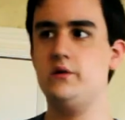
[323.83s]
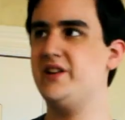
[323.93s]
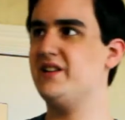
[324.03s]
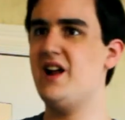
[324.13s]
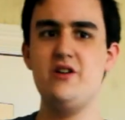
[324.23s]

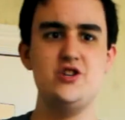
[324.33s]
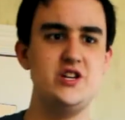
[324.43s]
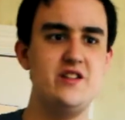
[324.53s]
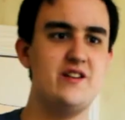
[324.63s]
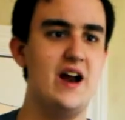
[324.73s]

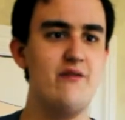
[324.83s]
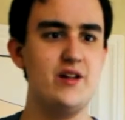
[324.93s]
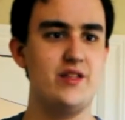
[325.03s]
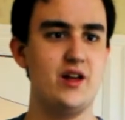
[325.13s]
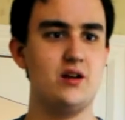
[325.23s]
Technology isn't
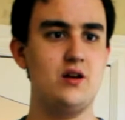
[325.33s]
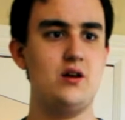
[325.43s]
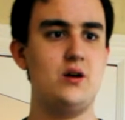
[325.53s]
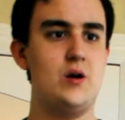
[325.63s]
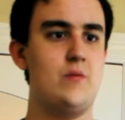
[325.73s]
everything.
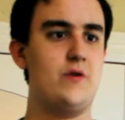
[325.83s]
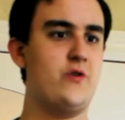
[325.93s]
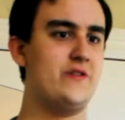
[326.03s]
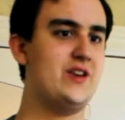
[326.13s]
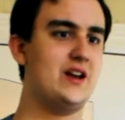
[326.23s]

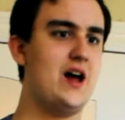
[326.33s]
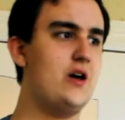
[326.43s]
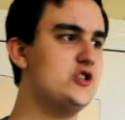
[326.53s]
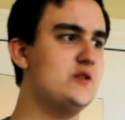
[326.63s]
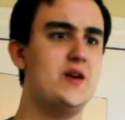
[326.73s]
Before
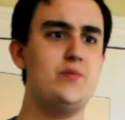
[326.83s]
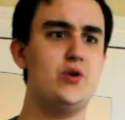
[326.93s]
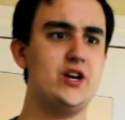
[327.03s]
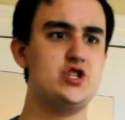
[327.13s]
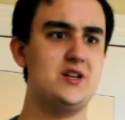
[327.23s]
technology, people
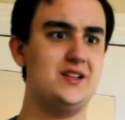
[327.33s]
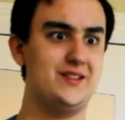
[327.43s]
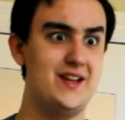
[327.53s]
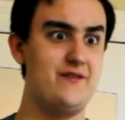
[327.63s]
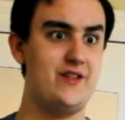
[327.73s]
actually
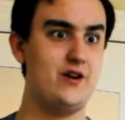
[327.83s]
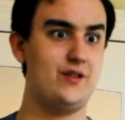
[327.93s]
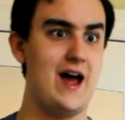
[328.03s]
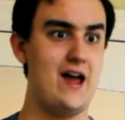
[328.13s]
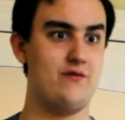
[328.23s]
lived their
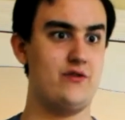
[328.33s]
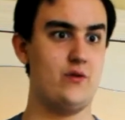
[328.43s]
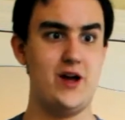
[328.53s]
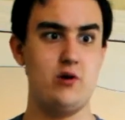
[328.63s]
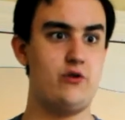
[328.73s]
lives the
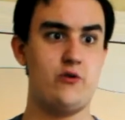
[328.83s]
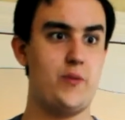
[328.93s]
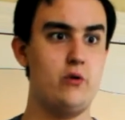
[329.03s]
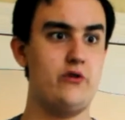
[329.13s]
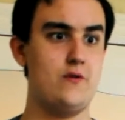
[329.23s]
way it's
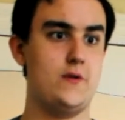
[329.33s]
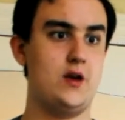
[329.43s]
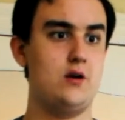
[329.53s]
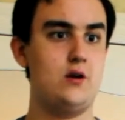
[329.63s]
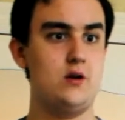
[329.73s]
supposed to be.
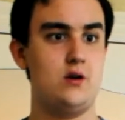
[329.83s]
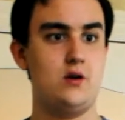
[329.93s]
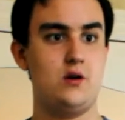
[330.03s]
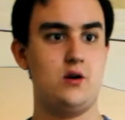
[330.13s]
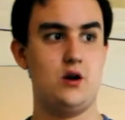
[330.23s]

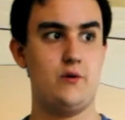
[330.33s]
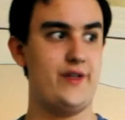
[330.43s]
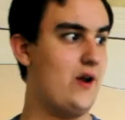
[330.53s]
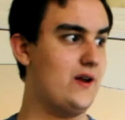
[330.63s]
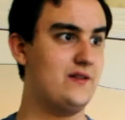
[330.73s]
You know,
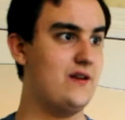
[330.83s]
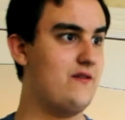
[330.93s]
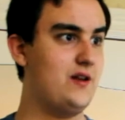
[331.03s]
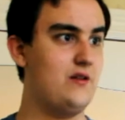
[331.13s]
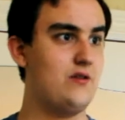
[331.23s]
without
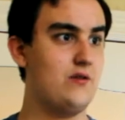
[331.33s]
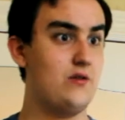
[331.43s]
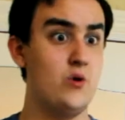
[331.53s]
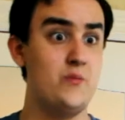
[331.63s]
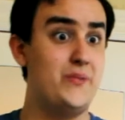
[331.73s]
activities,
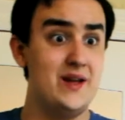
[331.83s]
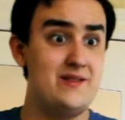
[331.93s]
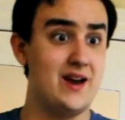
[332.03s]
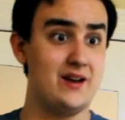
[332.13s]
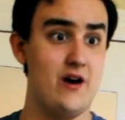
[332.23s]
there wouldn't be
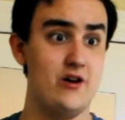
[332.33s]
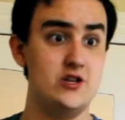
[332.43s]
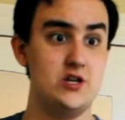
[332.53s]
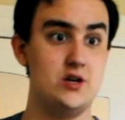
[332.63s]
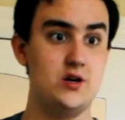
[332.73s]

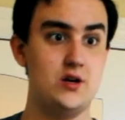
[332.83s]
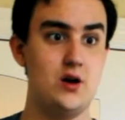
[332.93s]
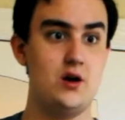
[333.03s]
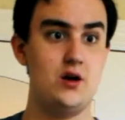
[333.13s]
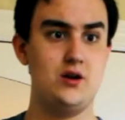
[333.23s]
technology.
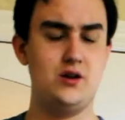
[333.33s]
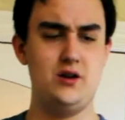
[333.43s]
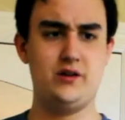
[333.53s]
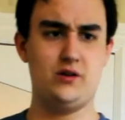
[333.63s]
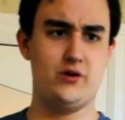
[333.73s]
You
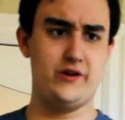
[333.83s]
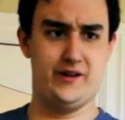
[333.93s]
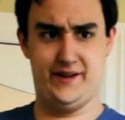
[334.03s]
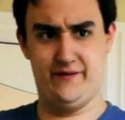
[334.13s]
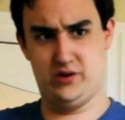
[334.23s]
need to learn to
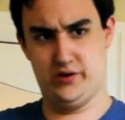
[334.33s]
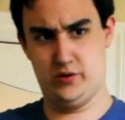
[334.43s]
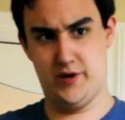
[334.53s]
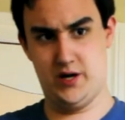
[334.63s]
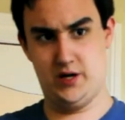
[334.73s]
live a
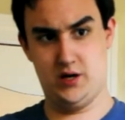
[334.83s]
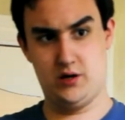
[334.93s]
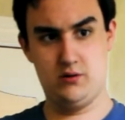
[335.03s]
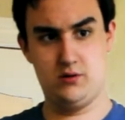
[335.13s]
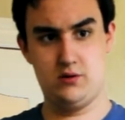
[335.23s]
little bit, you know?